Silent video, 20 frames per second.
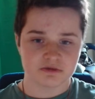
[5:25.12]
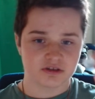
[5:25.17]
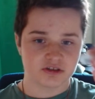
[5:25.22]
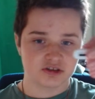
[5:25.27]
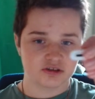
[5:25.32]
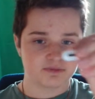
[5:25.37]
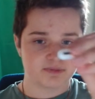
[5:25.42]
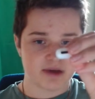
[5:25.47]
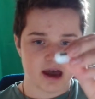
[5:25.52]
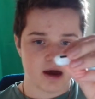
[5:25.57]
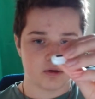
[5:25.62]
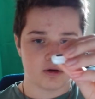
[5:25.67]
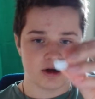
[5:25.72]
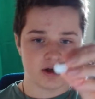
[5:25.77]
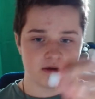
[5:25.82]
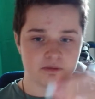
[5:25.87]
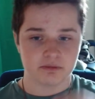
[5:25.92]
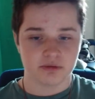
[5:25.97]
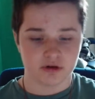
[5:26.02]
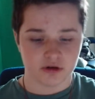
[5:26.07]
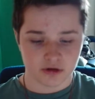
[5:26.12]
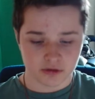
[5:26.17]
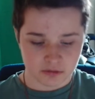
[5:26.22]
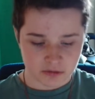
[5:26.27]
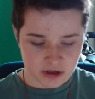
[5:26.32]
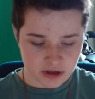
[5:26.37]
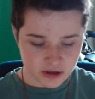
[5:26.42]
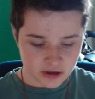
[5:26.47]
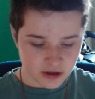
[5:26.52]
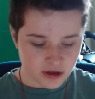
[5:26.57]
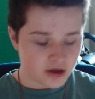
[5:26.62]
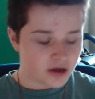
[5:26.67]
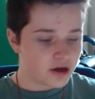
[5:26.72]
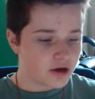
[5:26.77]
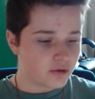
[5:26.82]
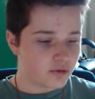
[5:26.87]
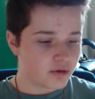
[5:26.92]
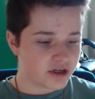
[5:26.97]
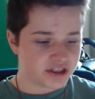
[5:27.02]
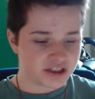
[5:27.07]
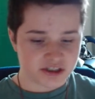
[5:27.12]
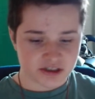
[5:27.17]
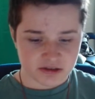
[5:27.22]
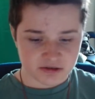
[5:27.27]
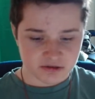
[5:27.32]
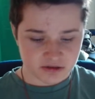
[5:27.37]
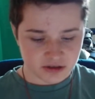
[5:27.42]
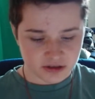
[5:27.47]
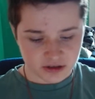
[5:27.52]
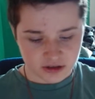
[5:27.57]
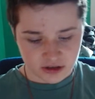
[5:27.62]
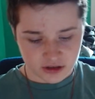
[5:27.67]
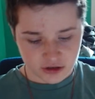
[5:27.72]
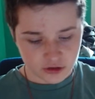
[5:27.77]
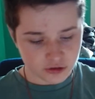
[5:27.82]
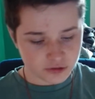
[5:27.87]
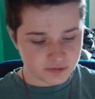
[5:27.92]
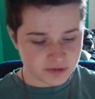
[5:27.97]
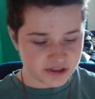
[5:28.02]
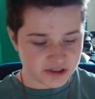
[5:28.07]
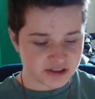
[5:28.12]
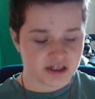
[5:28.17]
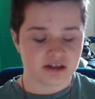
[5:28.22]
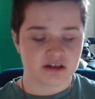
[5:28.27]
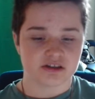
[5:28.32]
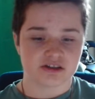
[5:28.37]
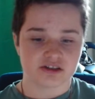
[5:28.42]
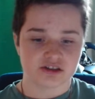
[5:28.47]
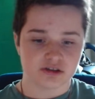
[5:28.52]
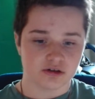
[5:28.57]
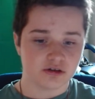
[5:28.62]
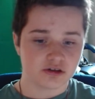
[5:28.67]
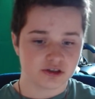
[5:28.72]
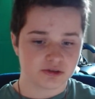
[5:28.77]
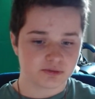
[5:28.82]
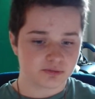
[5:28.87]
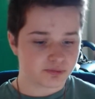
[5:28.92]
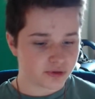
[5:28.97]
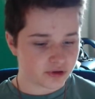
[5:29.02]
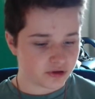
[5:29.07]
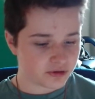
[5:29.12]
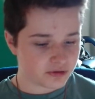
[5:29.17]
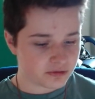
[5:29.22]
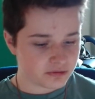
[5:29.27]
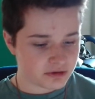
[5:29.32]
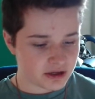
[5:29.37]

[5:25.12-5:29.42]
power input, which could be said it sucks, but